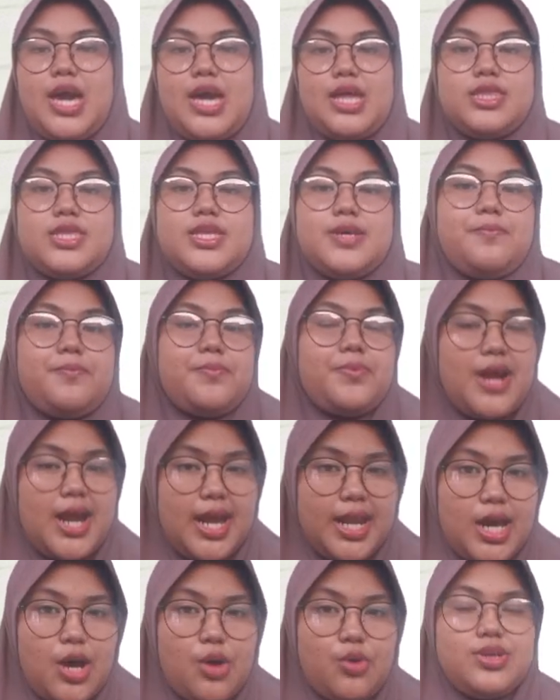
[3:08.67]
The
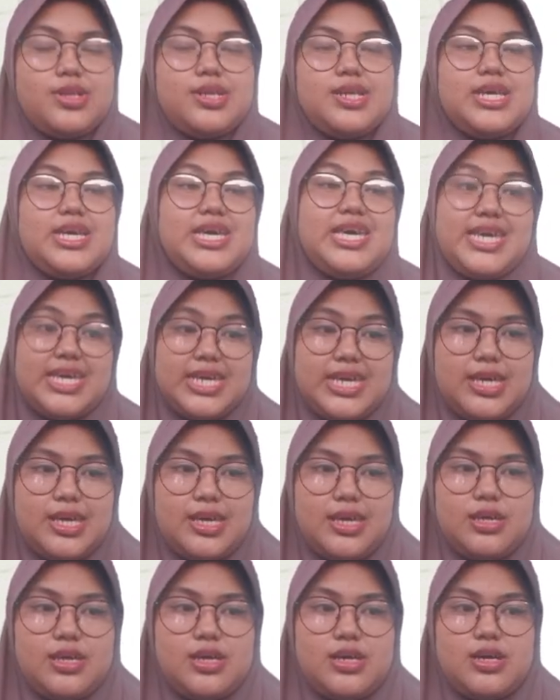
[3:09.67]
pronoun he
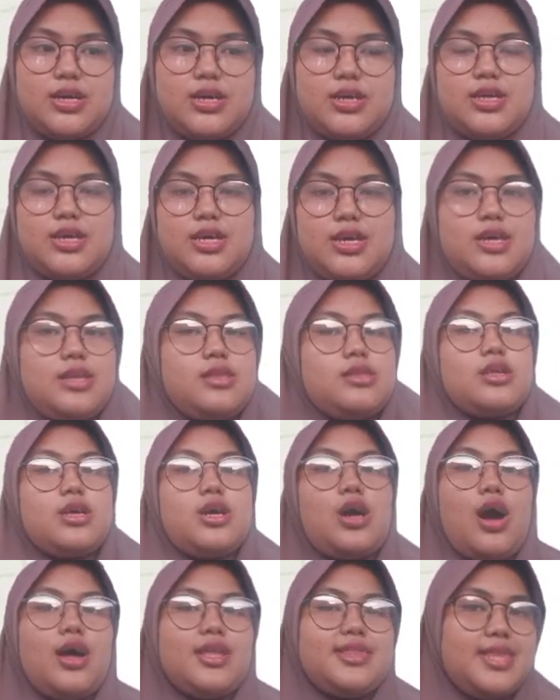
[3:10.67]
is
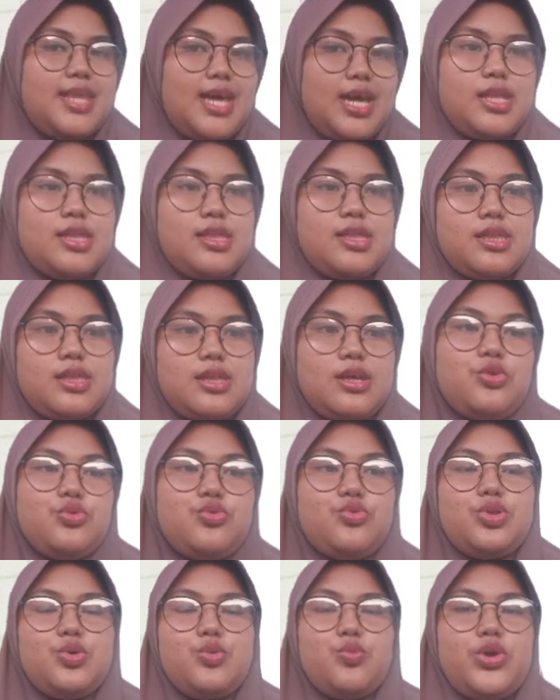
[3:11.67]
connects
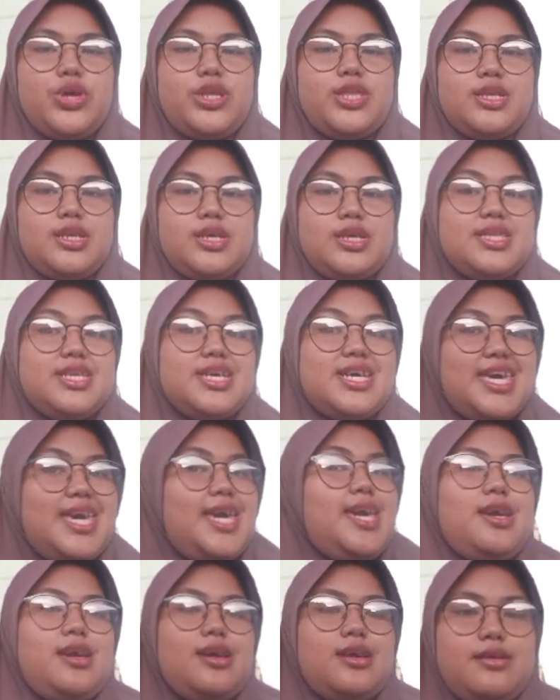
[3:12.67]
to the word the
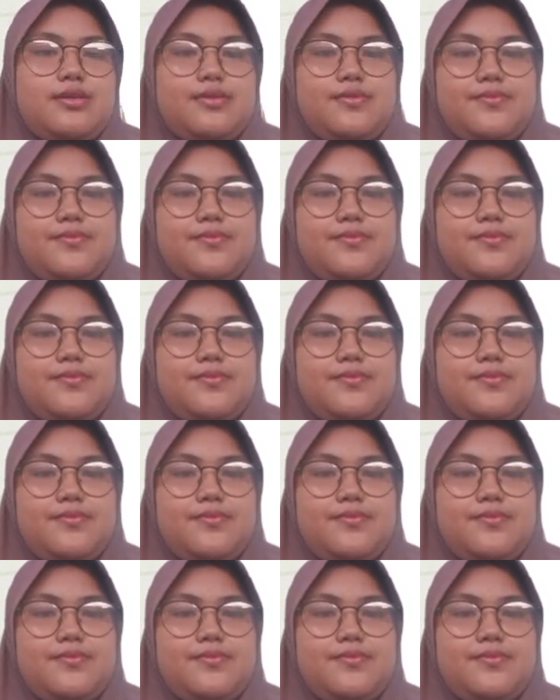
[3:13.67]
king.